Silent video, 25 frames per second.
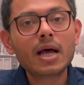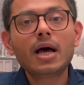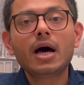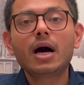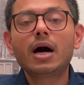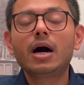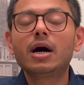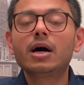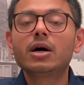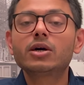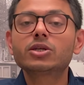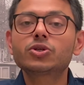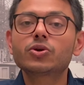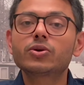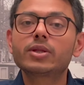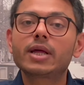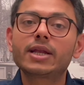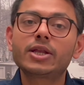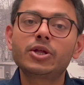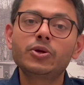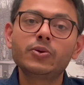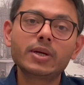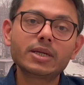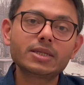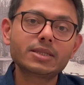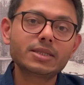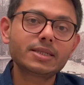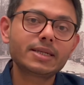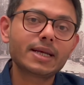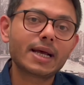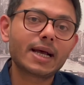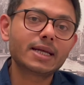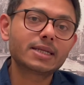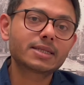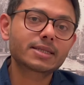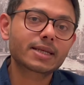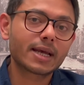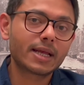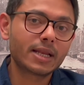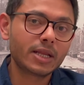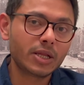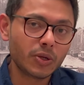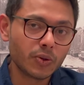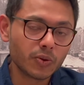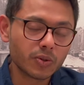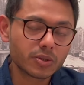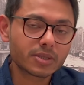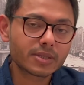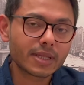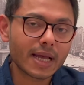so that USCIS can
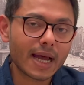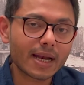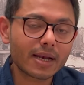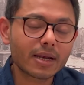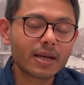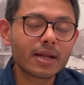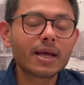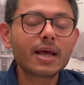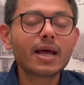use that.